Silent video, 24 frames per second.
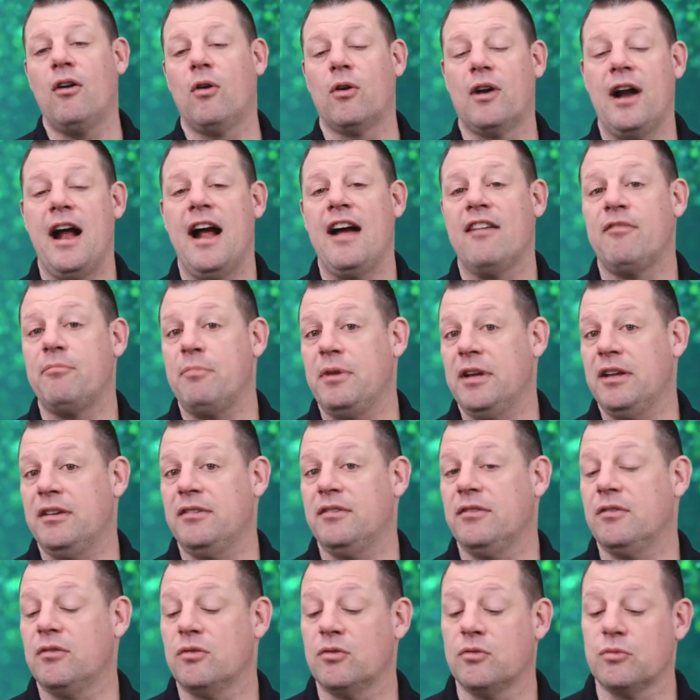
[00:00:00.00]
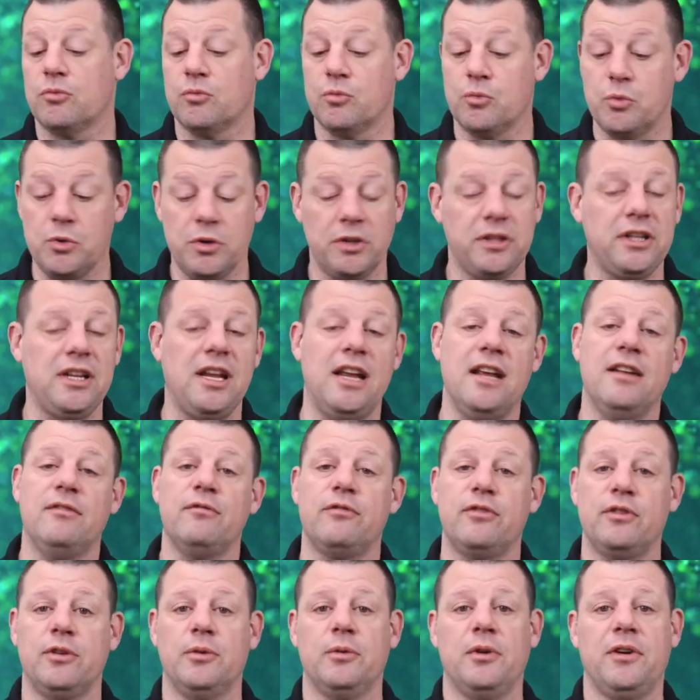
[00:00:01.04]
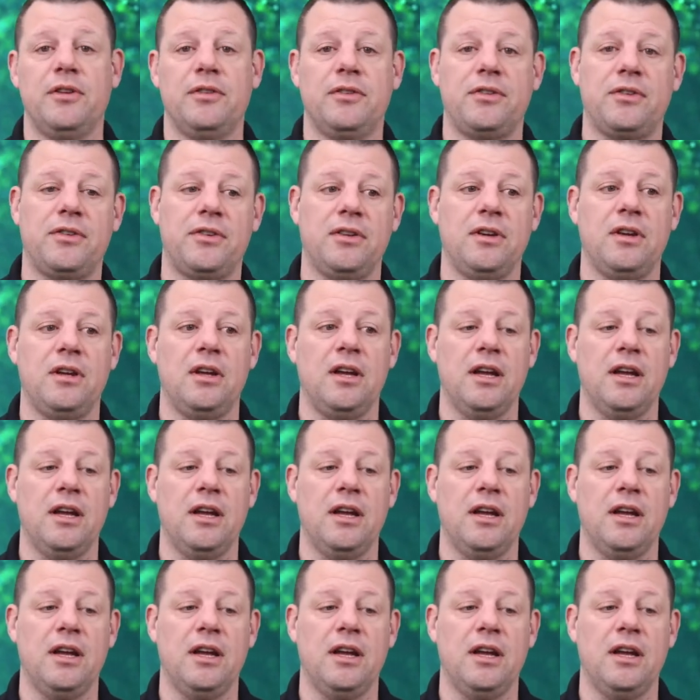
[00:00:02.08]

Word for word: or have been really influenced